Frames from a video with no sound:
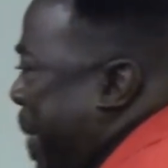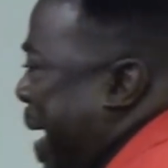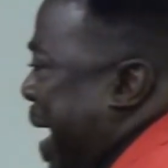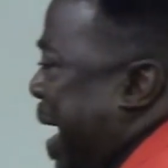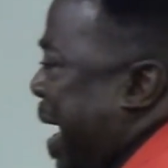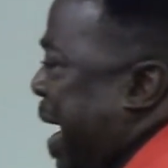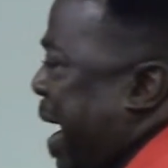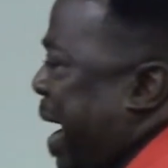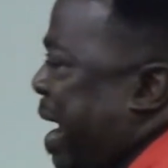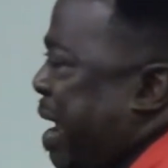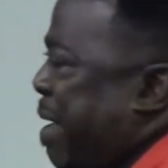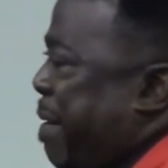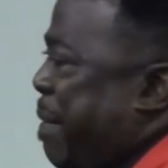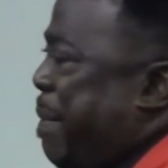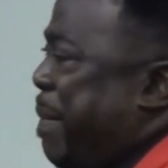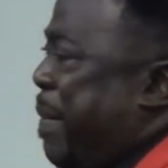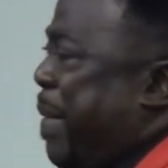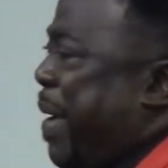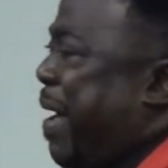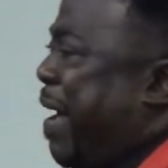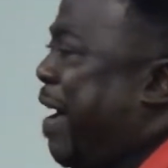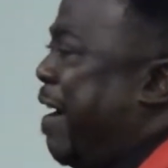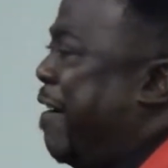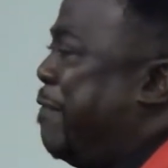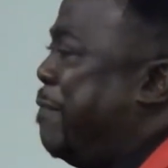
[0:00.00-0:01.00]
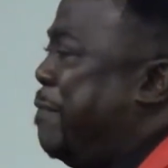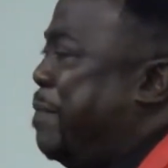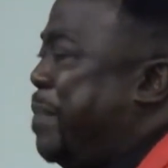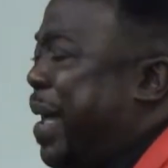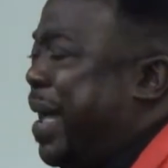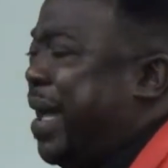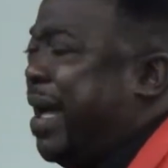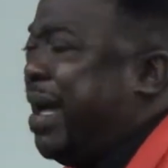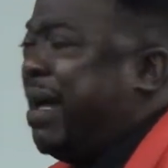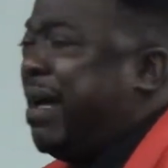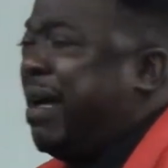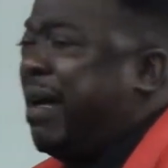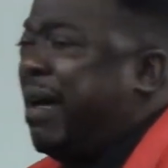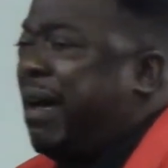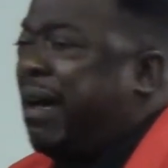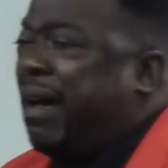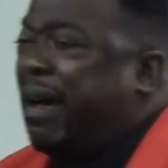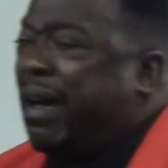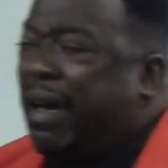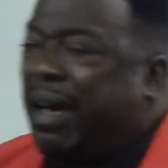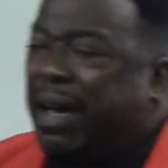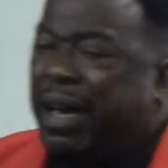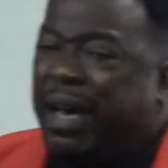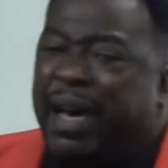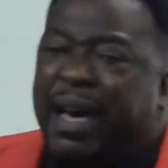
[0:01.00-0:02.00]
bottom of my
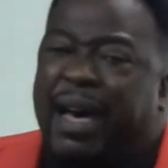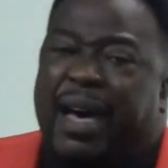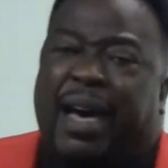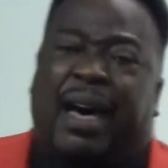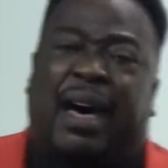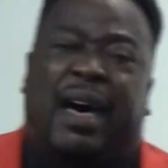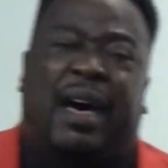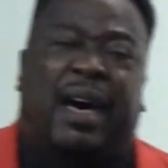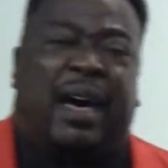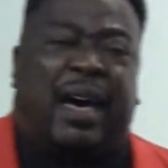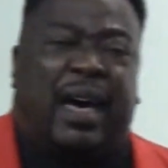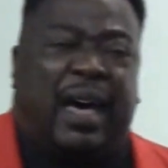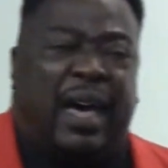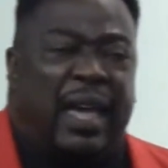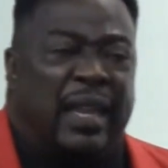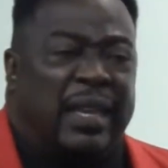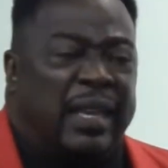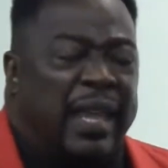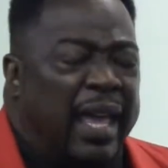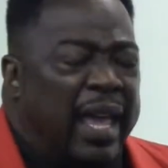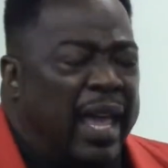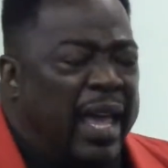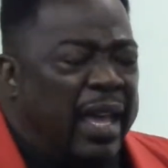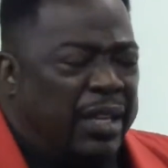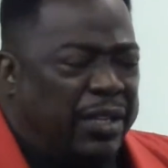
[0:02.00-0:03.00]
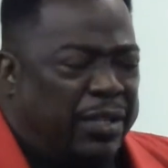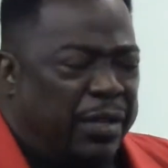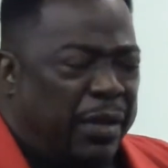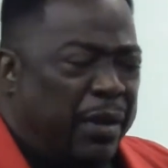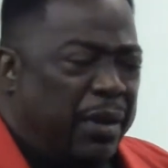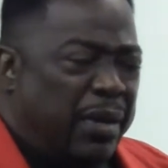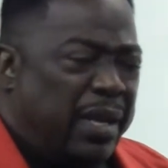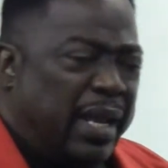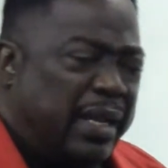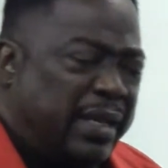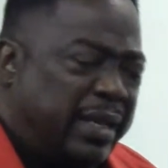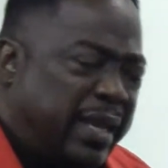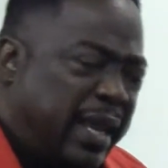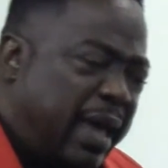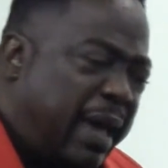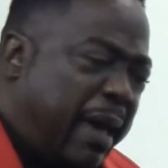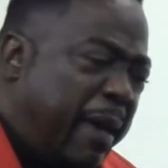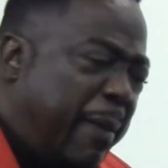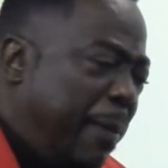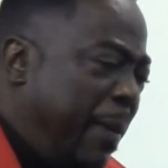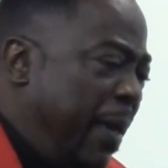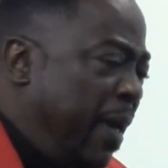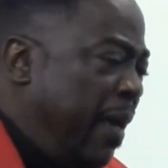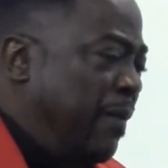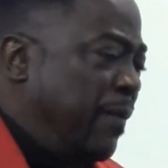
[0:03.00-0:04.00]
heart to the
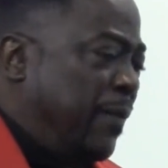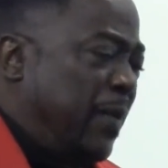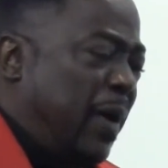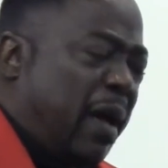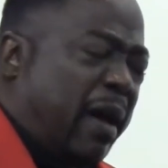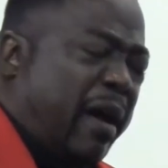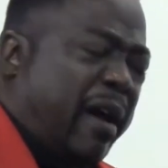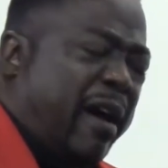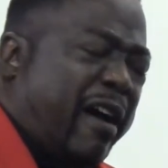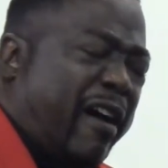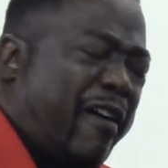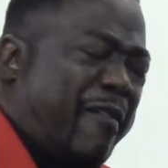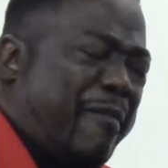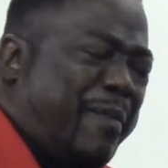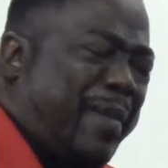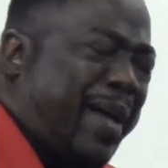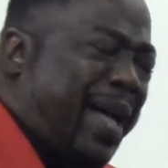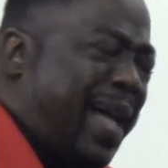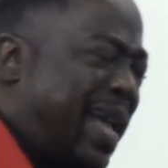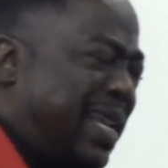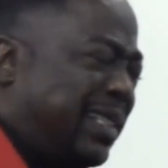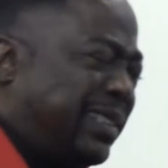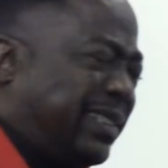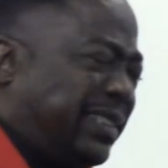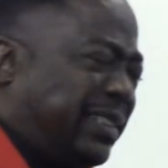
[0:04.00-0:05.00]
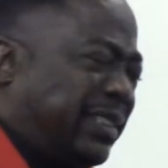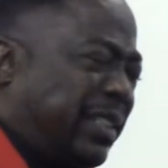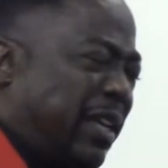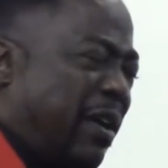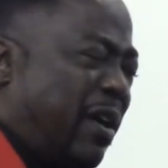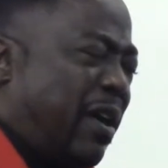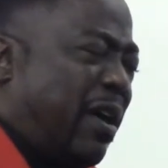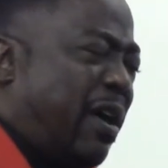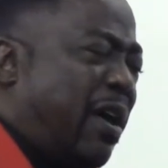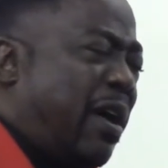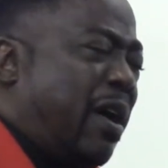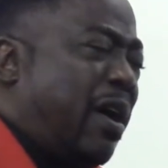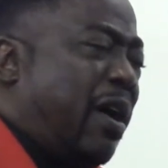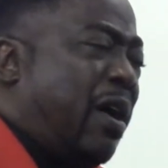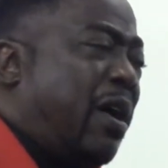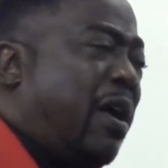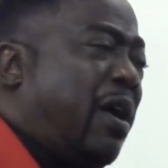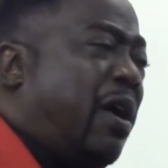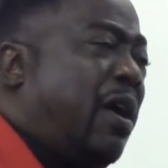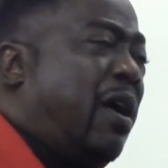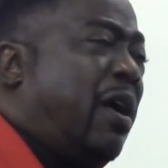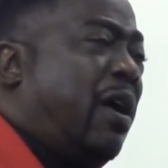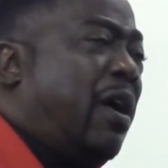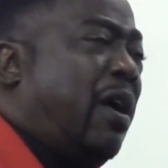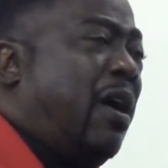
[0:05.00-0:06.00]
depth of my
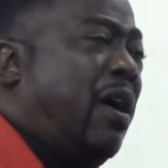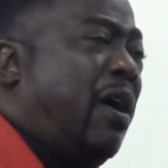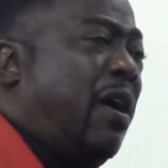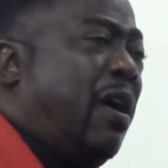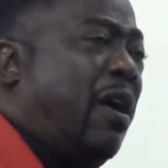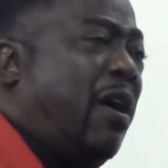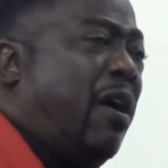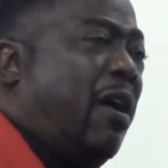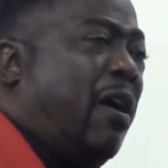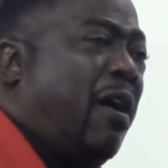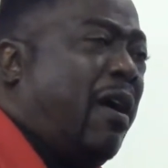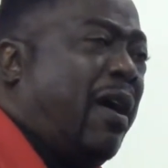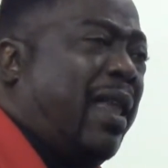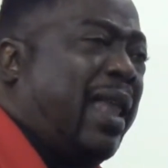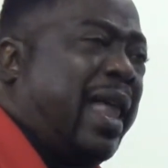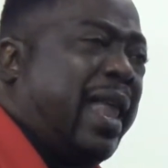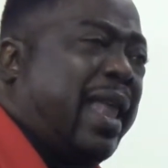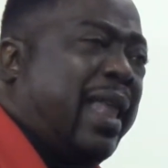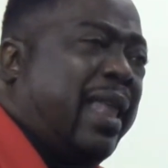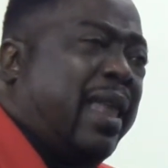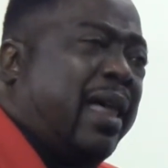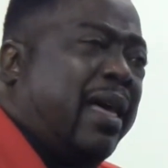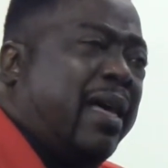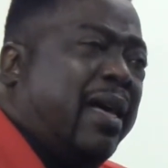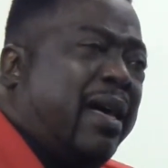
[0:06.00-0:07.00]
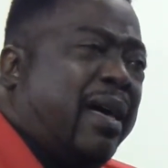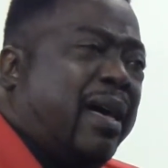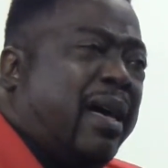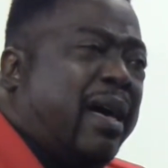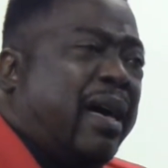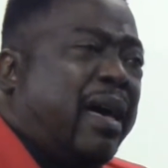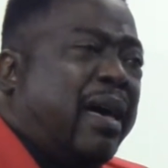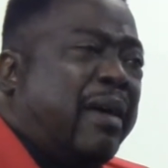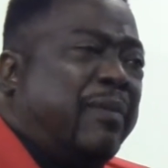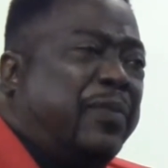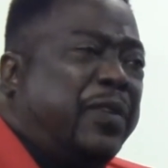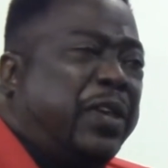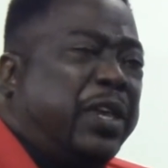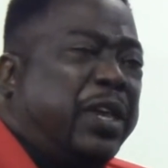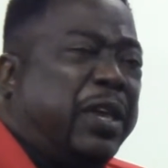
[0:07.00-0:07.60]
soul, I love